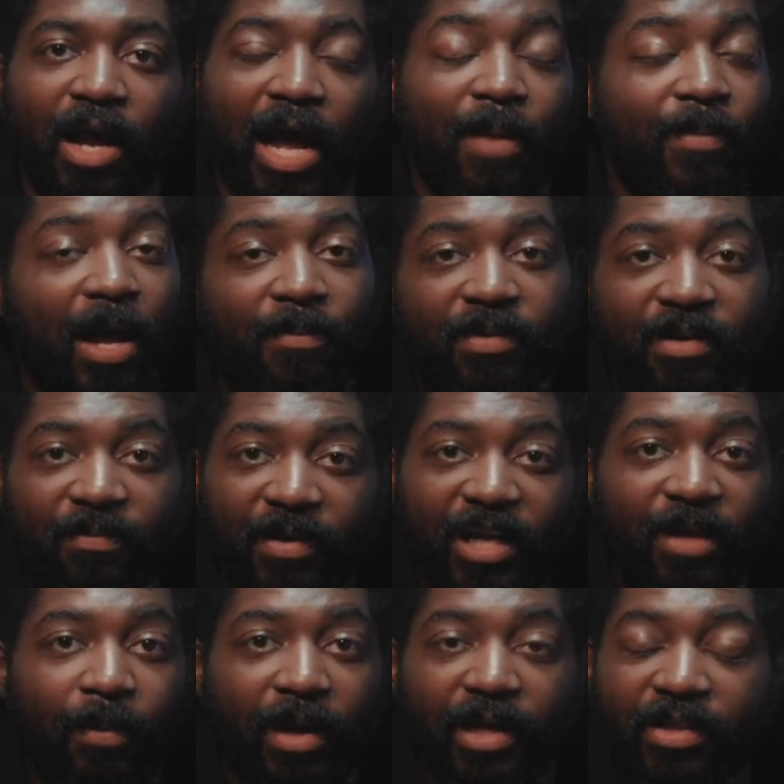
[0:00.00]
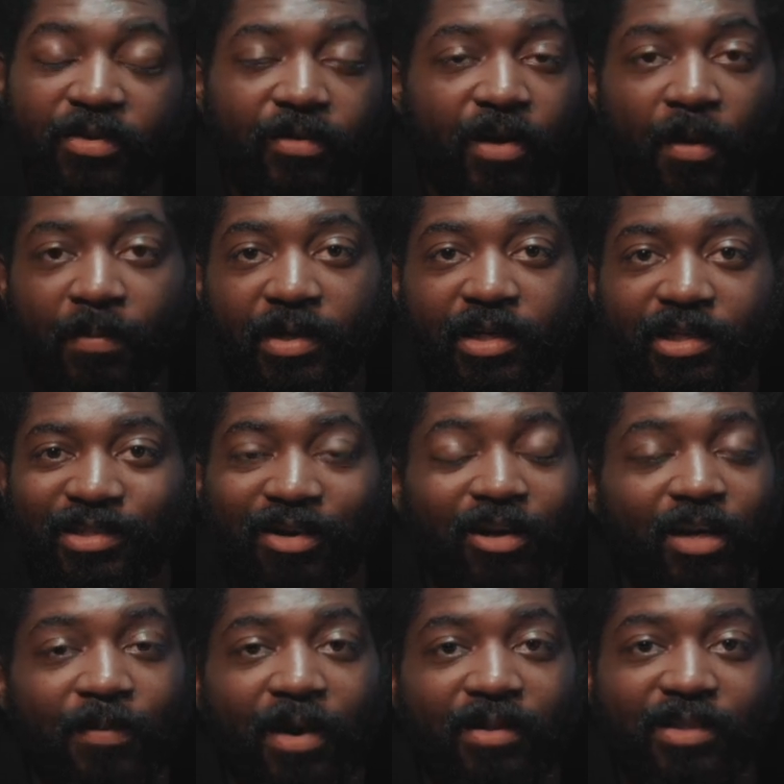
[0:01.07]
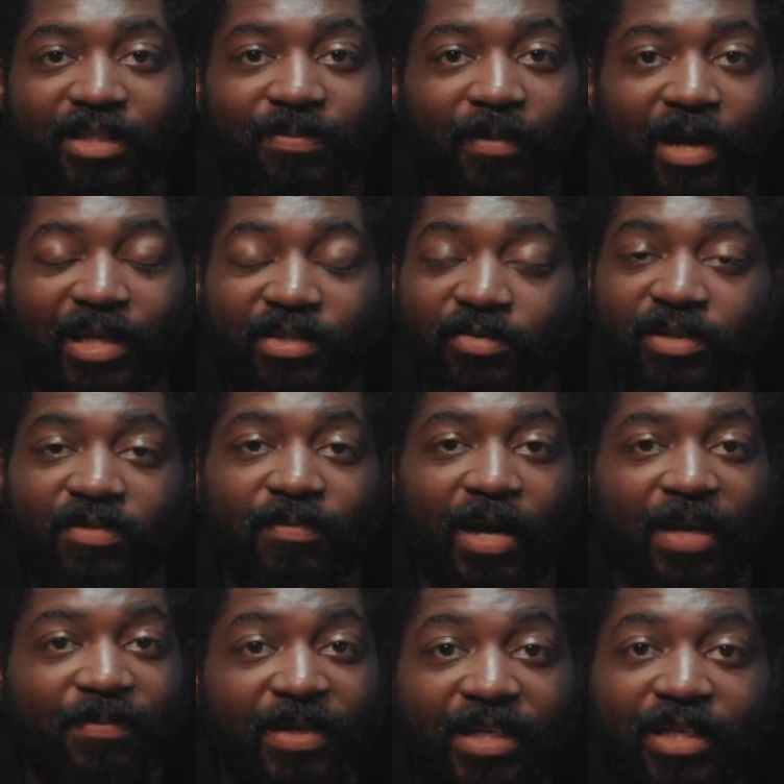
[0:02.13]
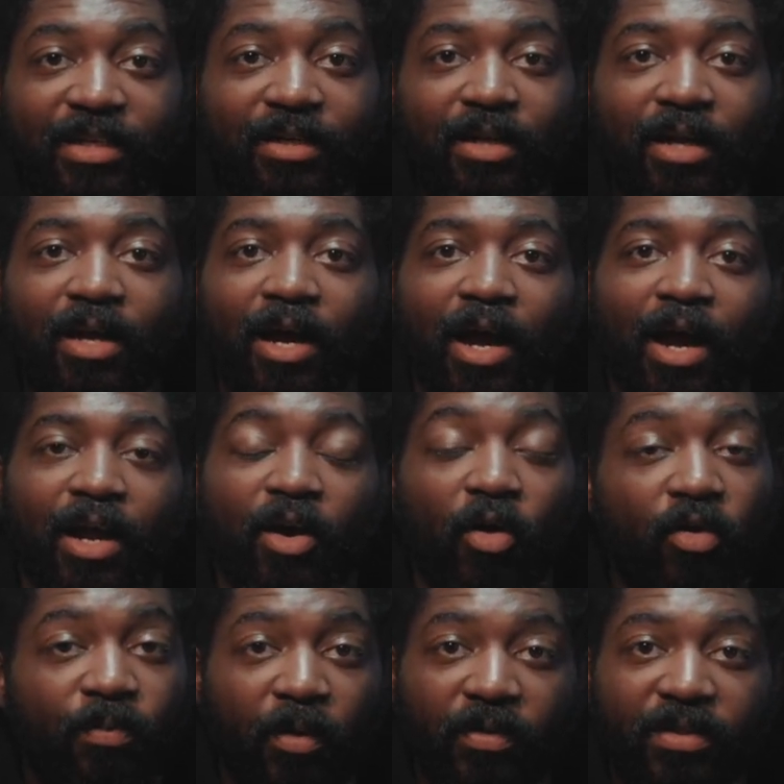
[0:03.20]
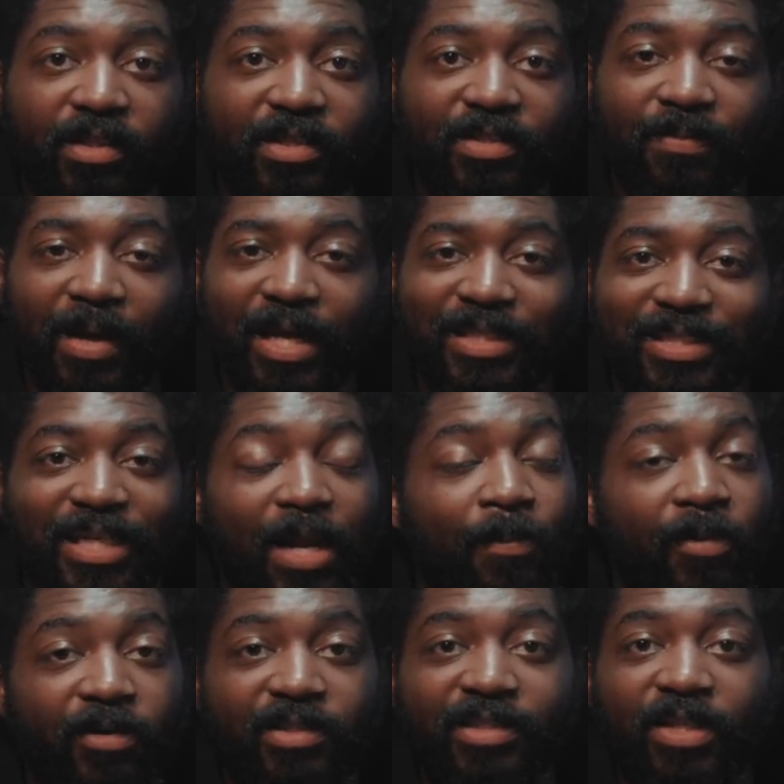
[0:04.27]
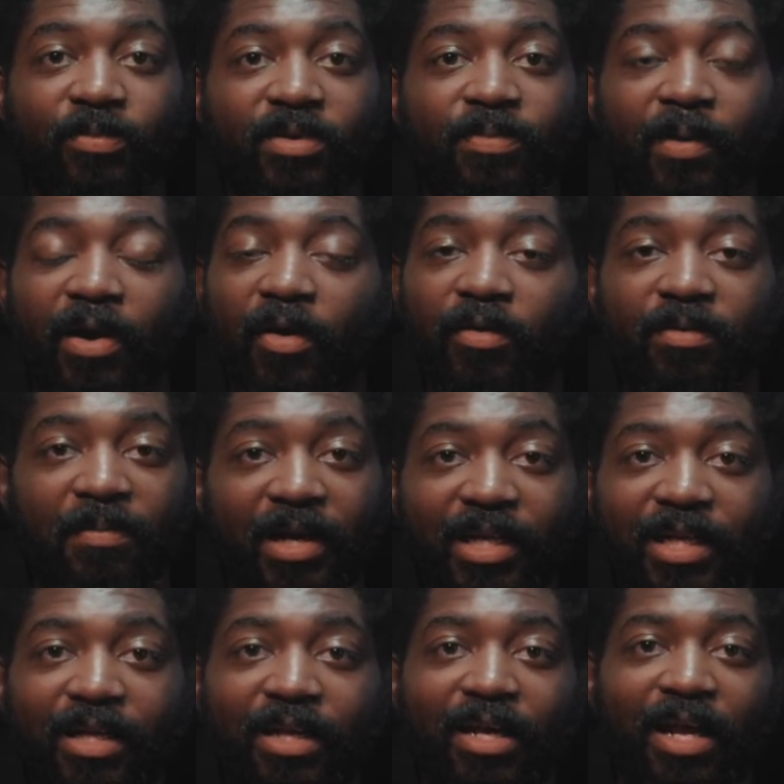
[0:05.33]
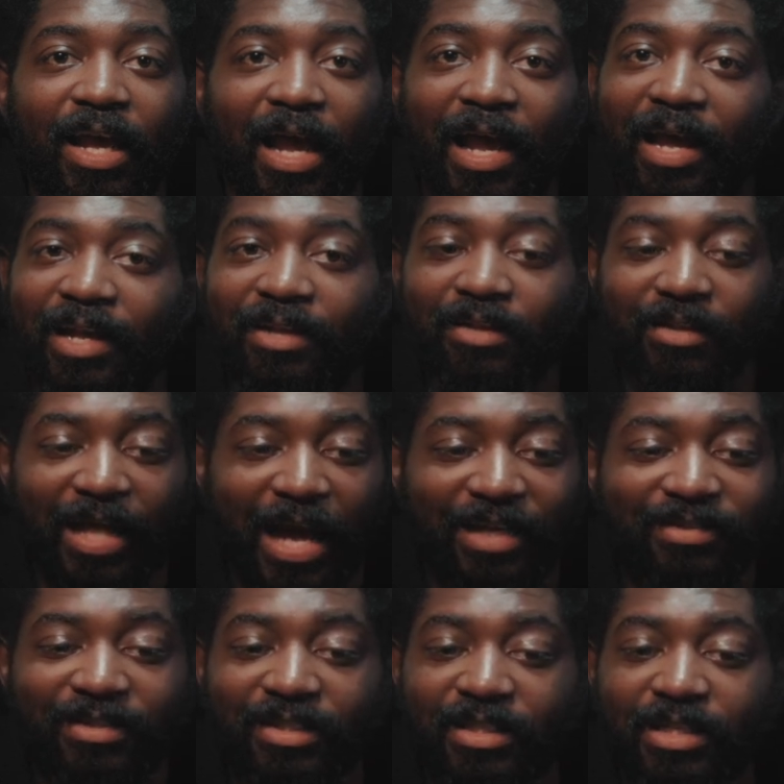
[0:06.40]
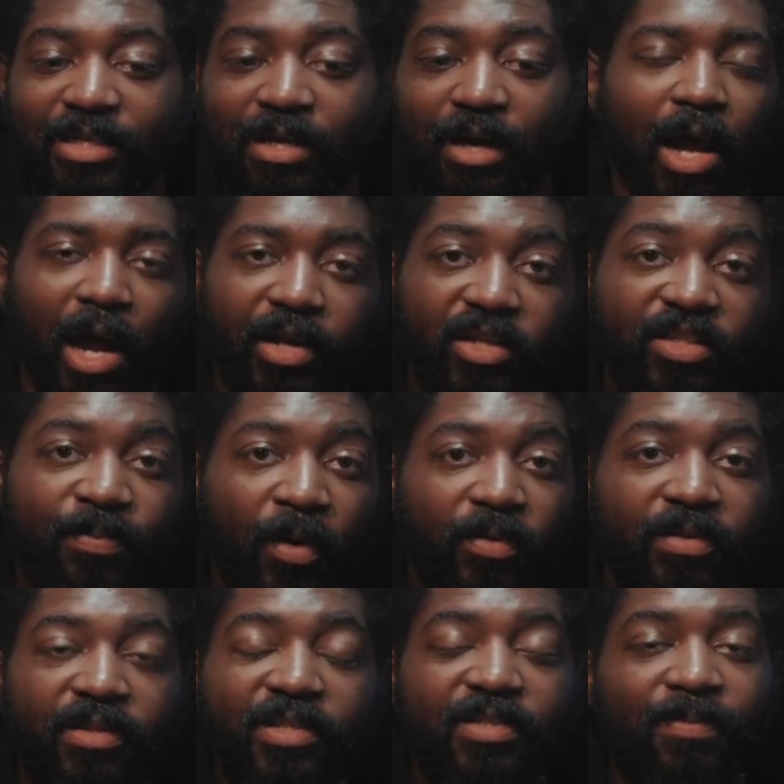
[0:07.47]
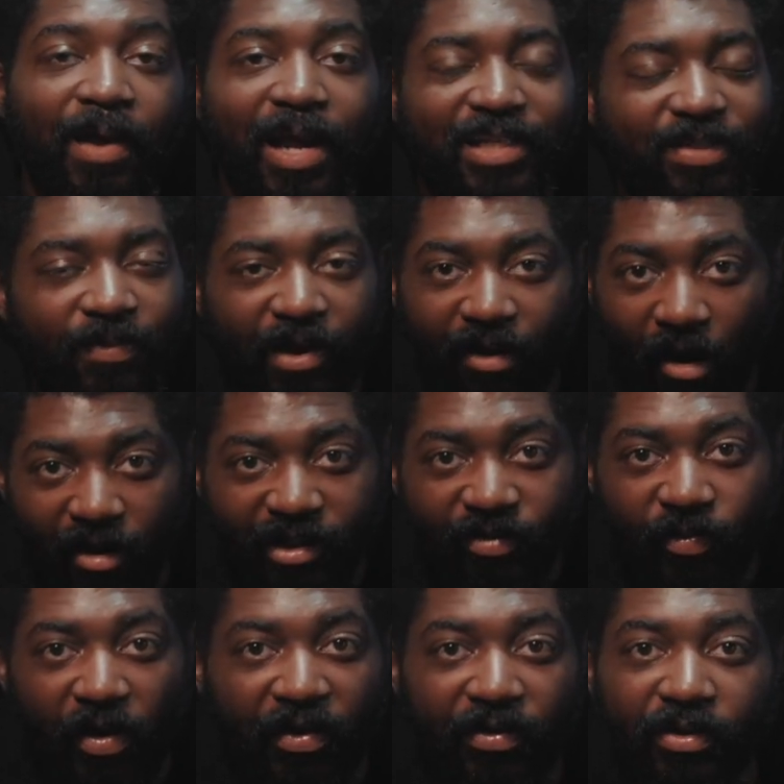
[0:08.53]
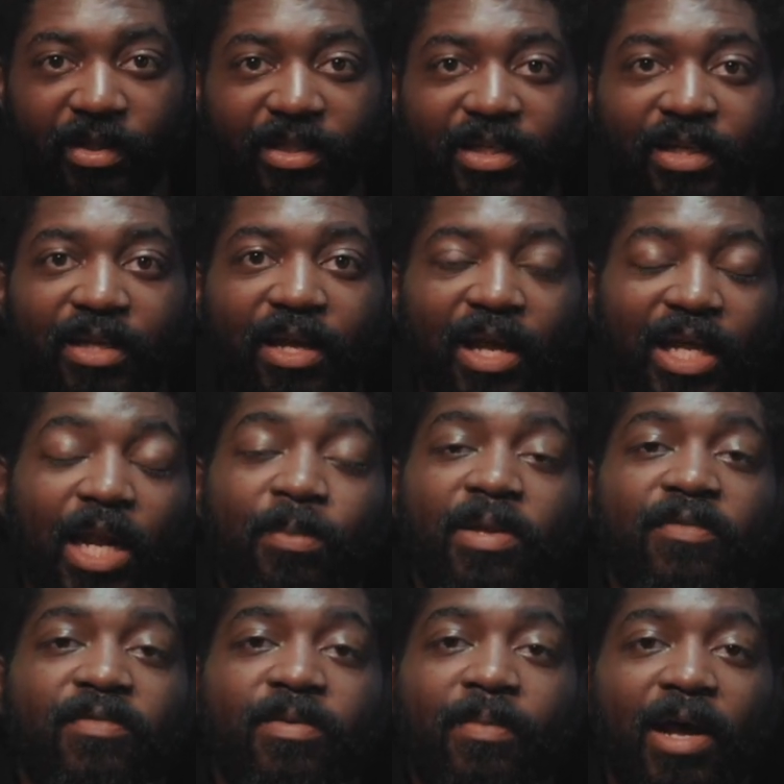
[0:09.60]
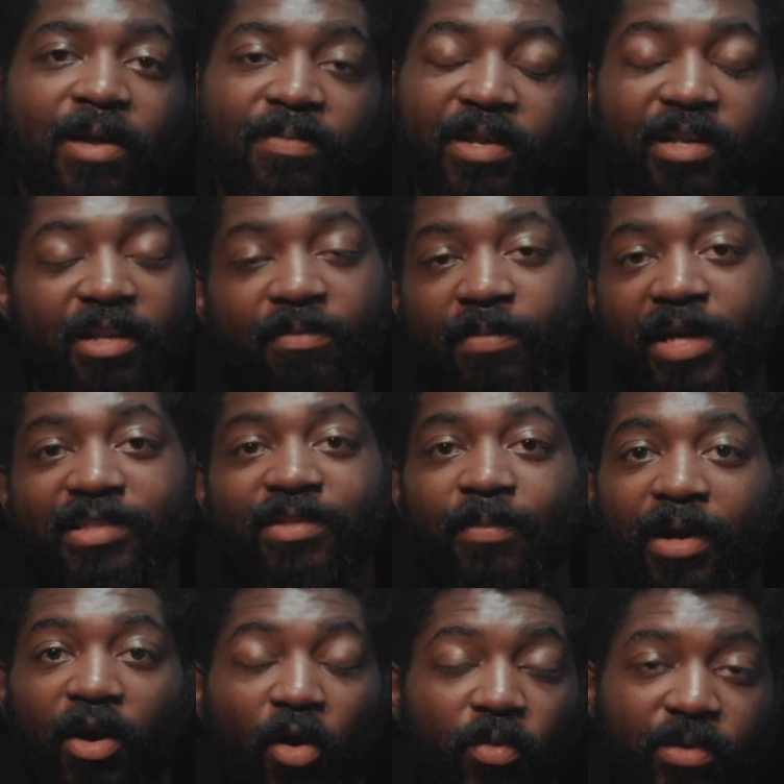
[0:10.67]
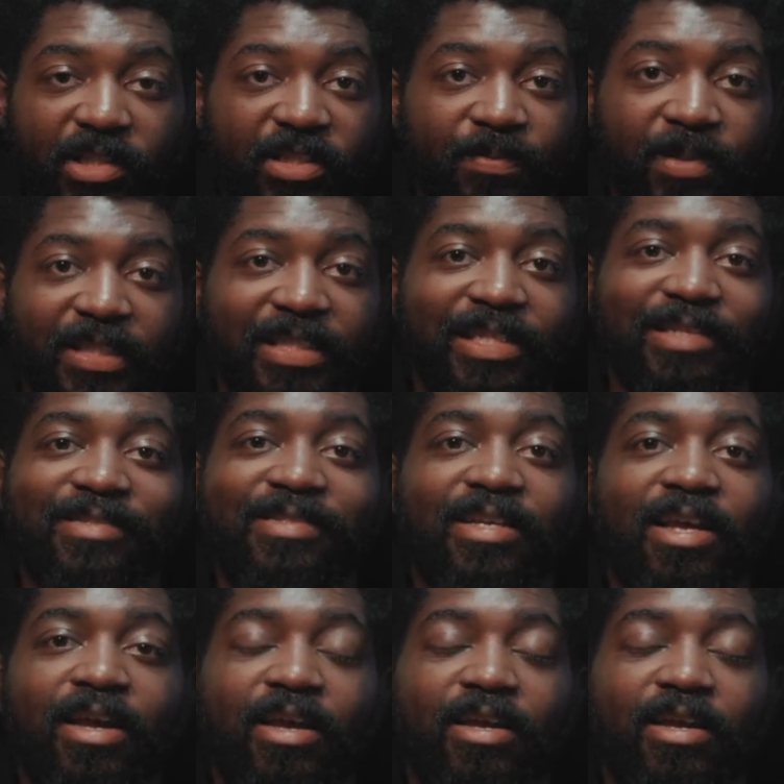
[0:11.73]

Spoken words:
I'm not being paid by either company to talk about these mics or give my opinion. I own both of these mics and I purchased them with my own money. And lastly, I use both of these mics in my content regularly, and I'm giving my opinion based on my own experience.